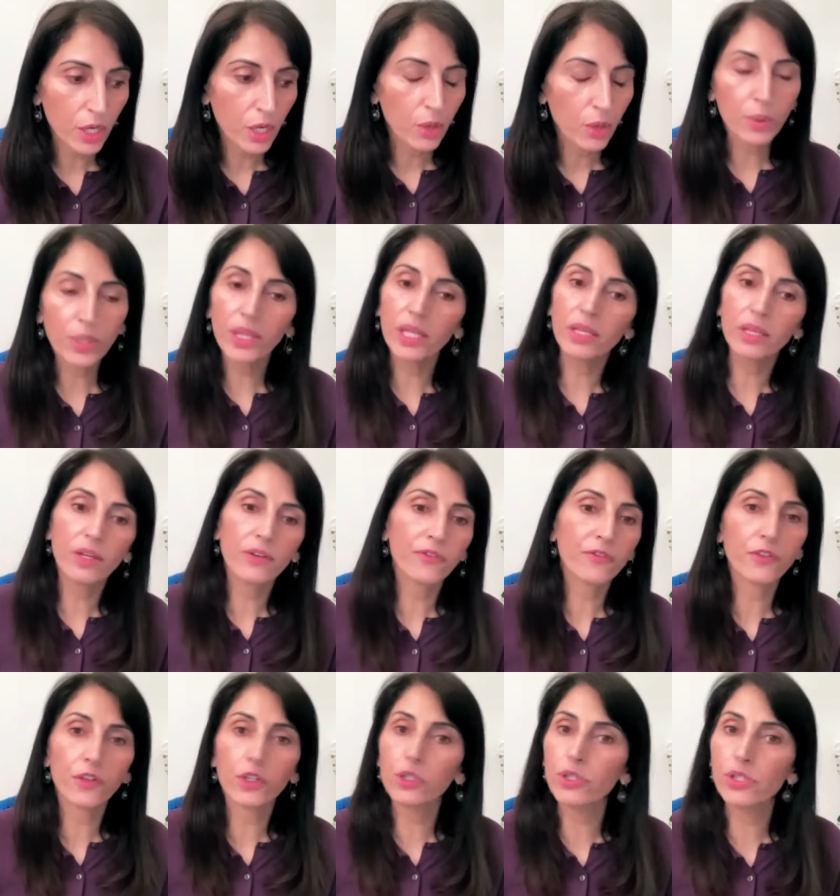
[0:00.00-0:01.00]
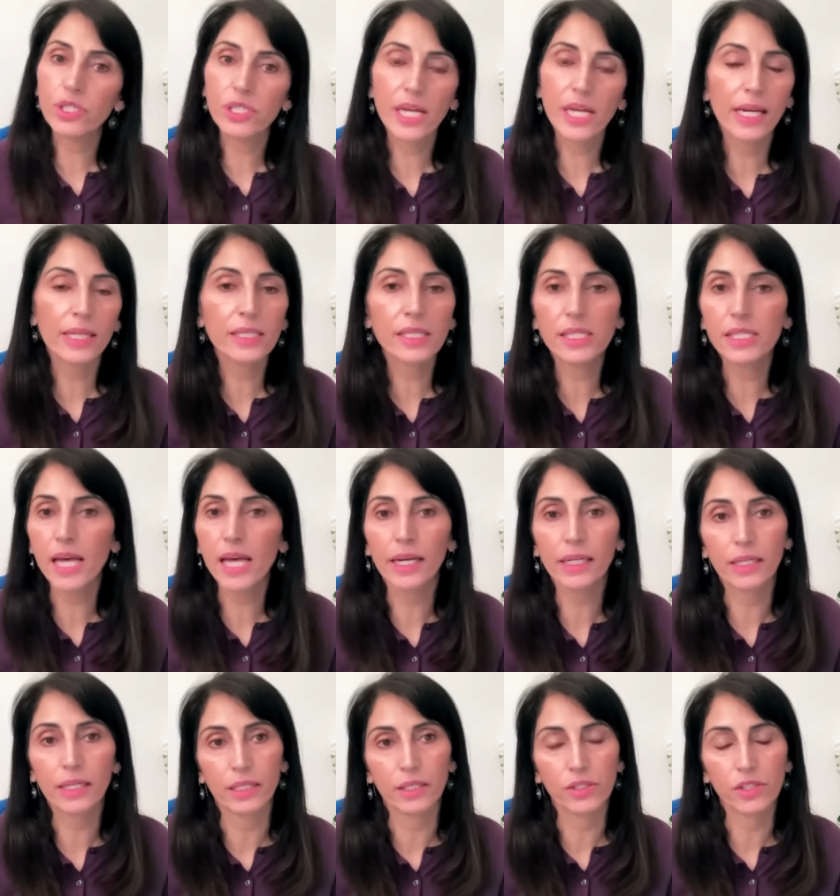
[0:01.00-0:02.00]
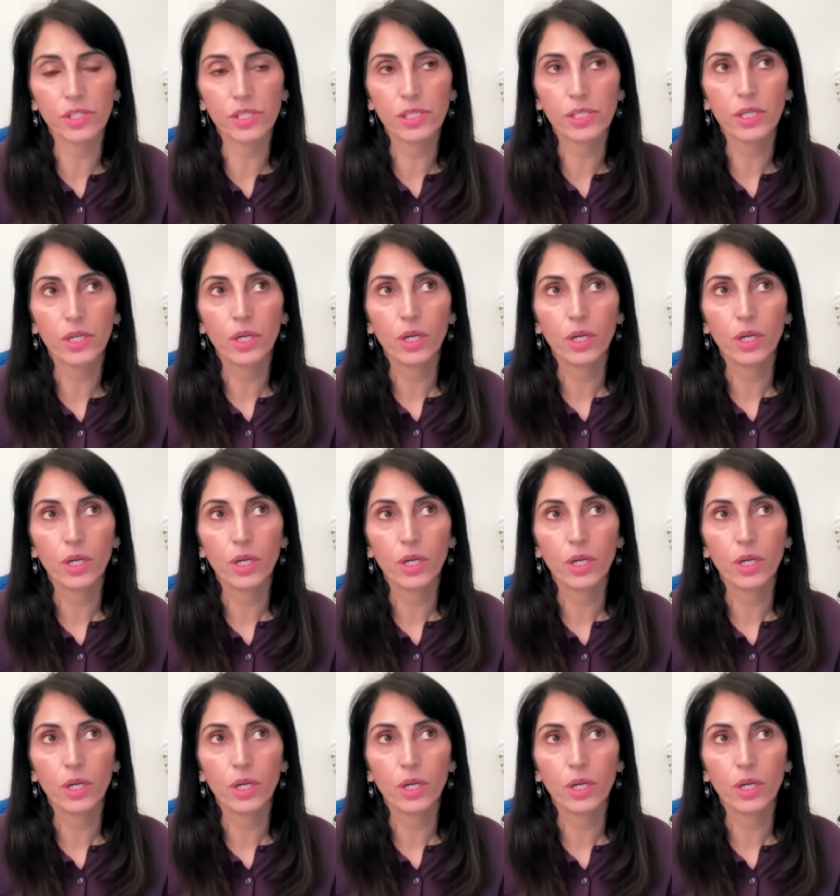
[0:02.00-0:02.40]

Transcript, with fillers: within the first 10 seconds,